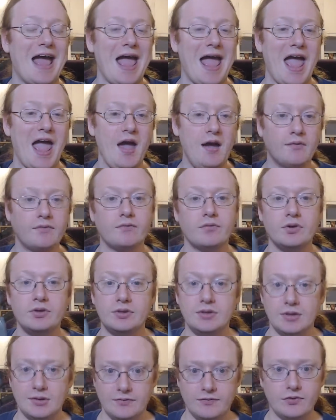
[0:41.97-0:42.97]

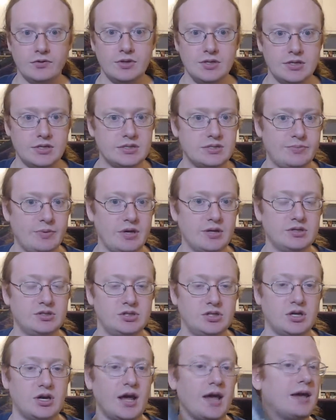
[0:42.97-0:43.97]
everything for the
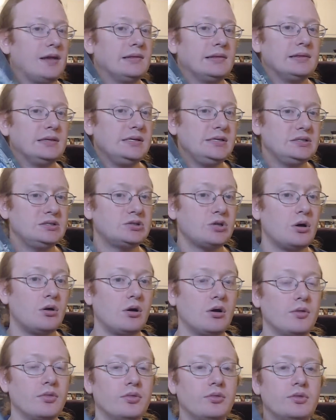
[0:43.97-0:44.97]
expansion, at least
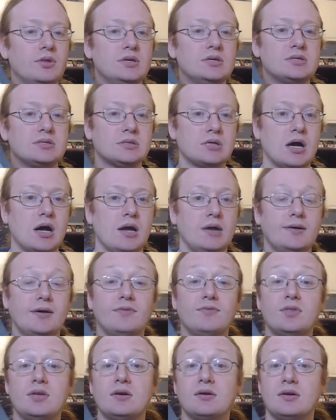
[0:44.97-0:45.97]
on the side of
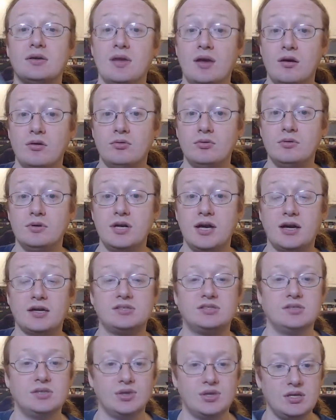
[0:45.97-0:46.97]
the encounter decks
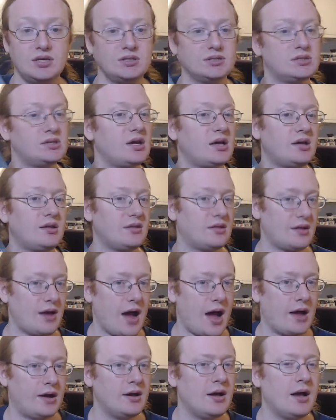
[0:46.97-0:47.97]
and things like that.
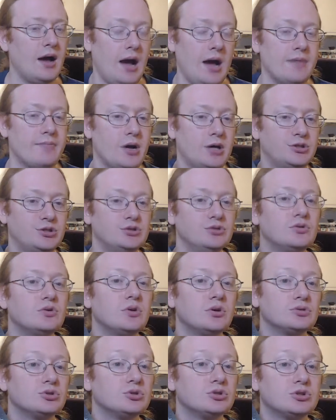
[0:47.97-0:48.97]
I imagine you can
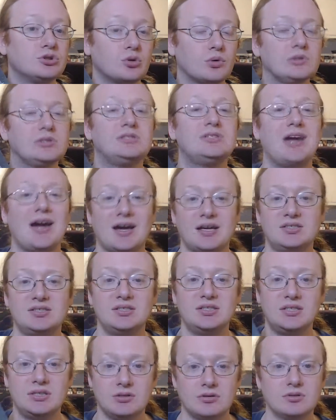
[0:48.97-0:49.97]
also store decks
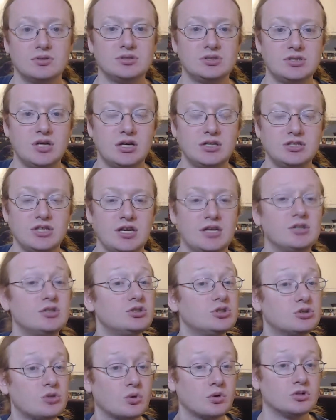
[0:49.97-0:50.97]
in here and such. It
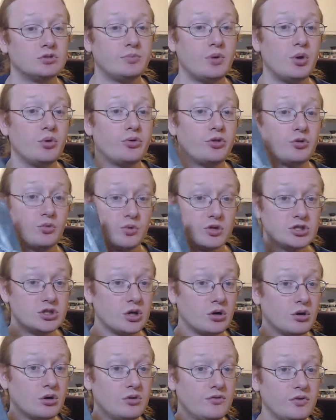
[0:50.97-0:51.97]
stores both the
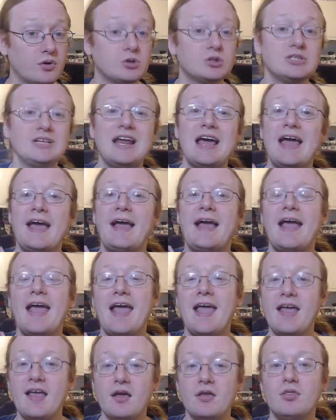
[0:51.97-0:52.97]
return version
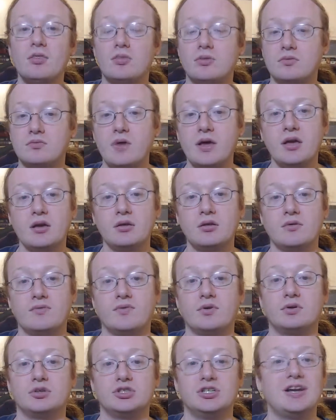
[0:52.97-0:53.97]
and the regular
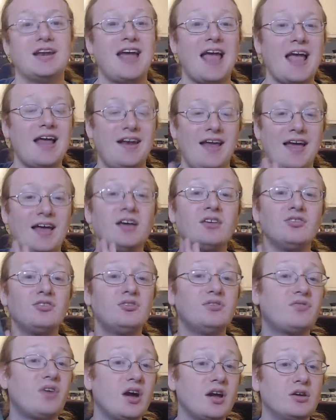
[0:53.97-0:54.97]
version, and has
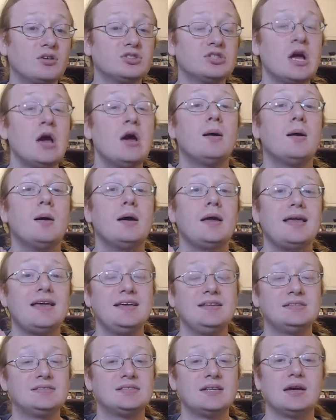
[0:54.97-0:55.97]
dividers
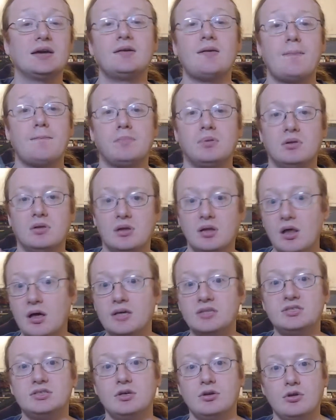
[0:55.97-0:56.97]
inside,
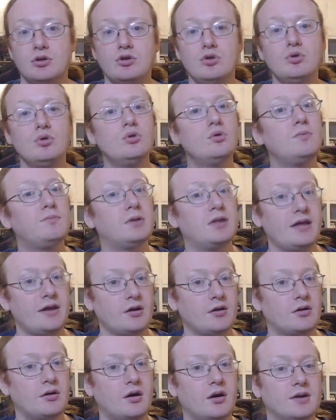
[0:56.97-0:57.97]
plus new player
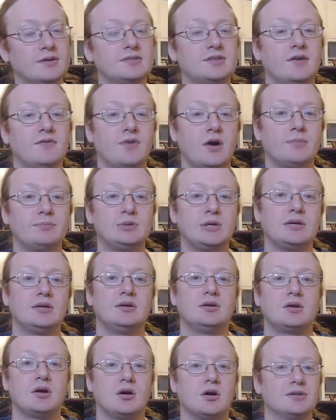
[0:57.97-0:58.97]
cards of updated
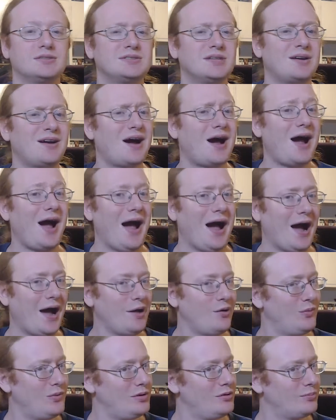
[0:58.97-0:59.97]
cards that I
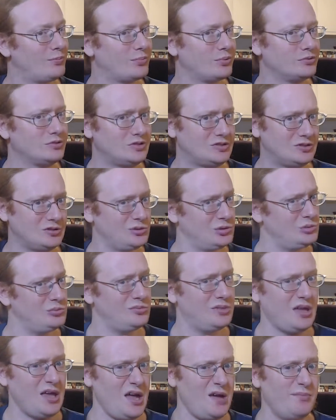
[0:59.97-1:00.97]
will presume
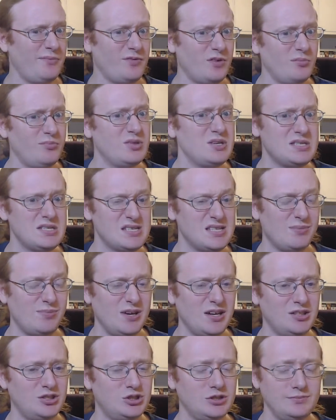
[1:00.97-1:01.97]
came from this
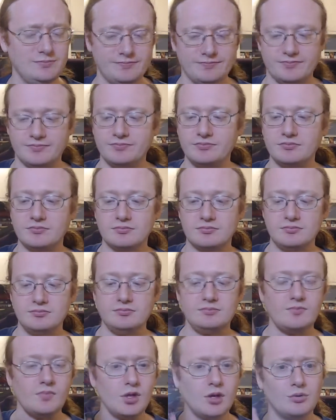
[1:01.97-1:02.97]
expansion.
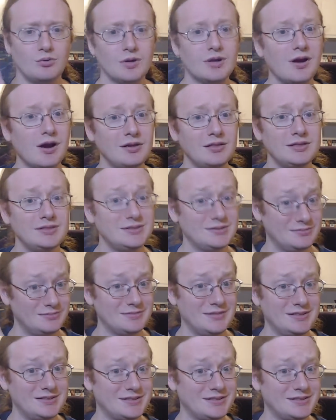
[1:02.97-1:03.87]
Regardless, let's